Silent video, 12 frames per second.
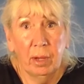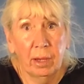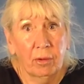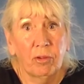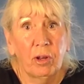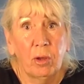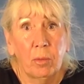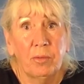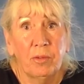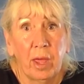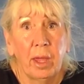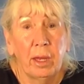actually
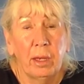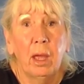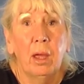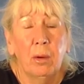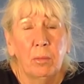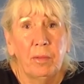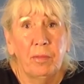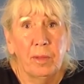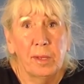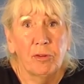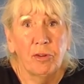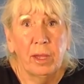obtain with
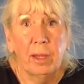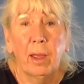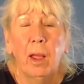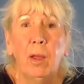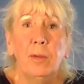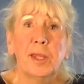this cheek.